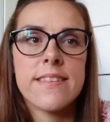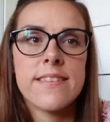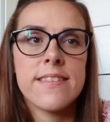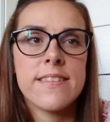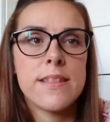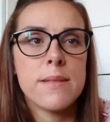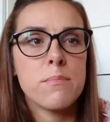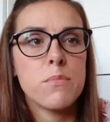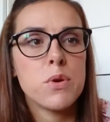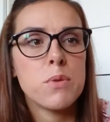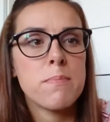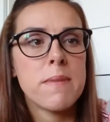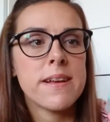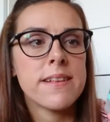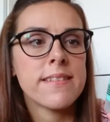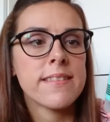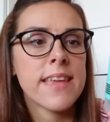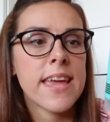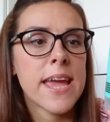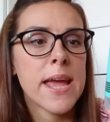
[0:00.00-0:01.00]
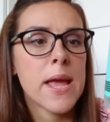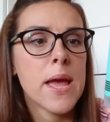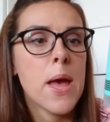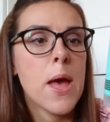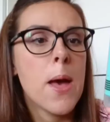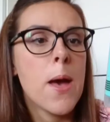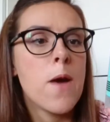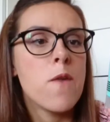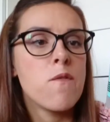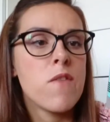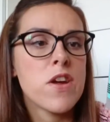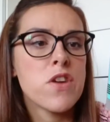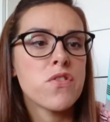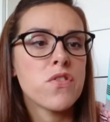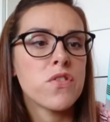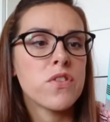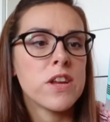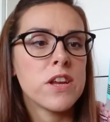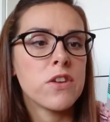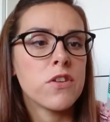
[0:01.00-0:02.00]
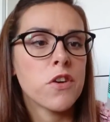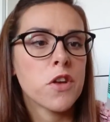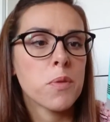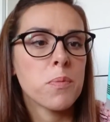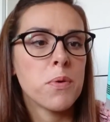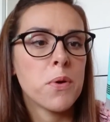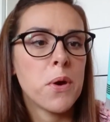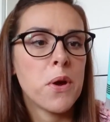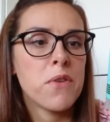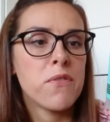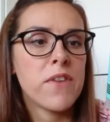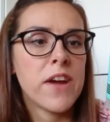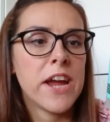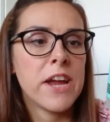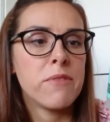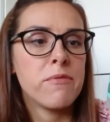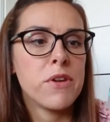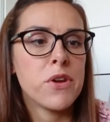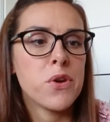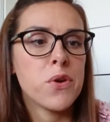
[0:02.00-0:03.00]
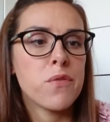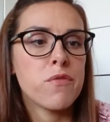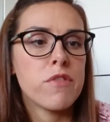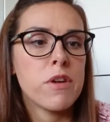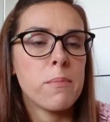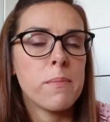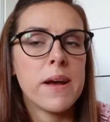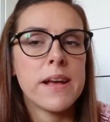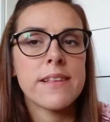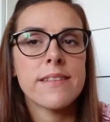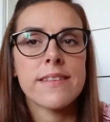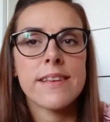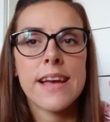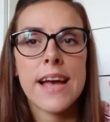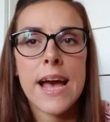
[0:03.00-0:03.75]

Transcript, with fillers: This is the Mud Masky Facial Detox Purifying Recovery Mask.